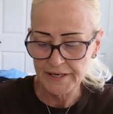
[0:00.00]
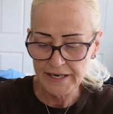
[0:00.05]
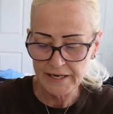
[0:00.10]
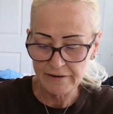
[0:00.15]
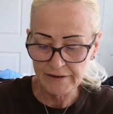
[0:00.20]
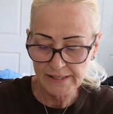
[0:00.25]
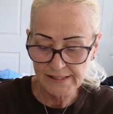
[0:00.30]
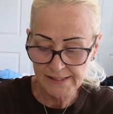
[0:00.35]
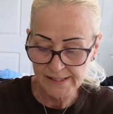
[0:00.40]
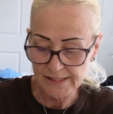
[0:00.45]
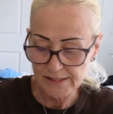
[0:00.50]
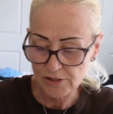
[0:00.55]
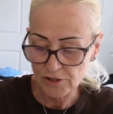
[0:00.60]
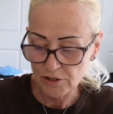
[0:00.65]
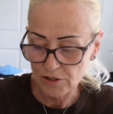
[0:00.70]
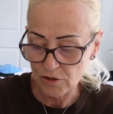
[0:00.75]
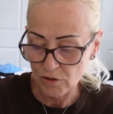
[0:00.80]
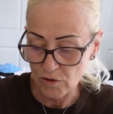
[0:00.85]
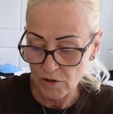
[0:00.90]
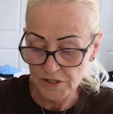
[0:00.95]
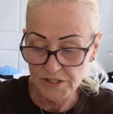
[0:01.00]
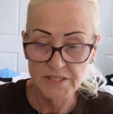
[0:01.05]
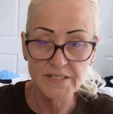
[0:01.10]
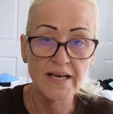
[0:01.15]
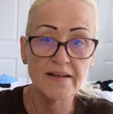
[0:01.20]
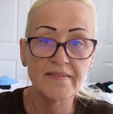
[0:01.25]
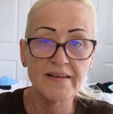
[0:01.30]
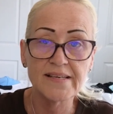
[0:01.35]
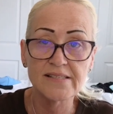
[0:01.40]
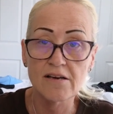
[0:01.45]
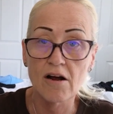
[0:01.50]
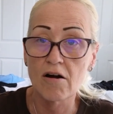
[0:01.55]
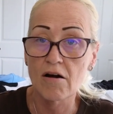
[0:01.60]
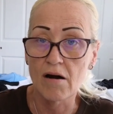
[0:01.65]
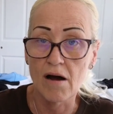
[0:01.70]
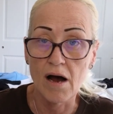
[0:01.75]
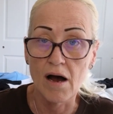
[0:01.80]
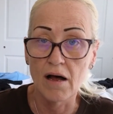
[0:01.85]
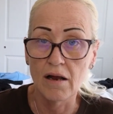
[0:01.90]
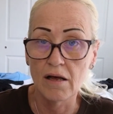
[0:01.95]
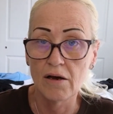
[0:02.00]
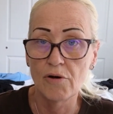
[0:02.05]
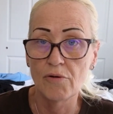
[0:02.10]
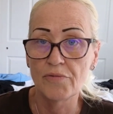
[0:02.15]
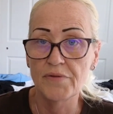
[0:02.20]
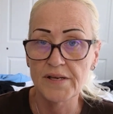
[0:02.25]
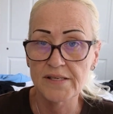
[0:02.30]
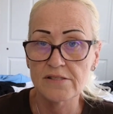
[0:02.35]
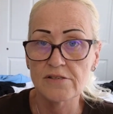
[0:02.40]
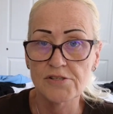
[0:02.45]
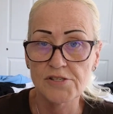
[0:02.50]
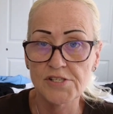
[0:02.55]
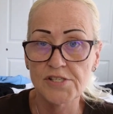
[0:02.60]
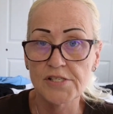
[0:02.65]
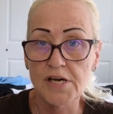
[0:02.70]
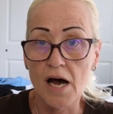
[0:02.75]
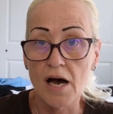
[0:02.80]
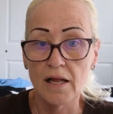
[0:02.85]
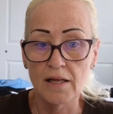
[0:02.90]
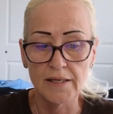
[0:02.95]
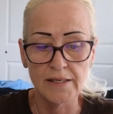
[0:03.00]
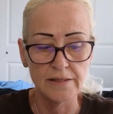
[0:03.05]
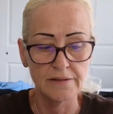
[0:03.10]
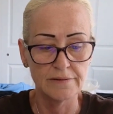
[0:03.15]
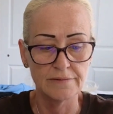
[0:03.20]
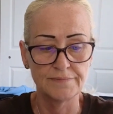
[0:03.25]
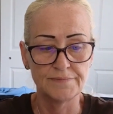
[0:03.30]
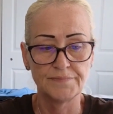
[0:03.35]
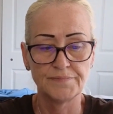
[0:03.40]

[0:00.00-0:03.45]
earrings, these are gorgeous. And these aren't hollow. These are solid.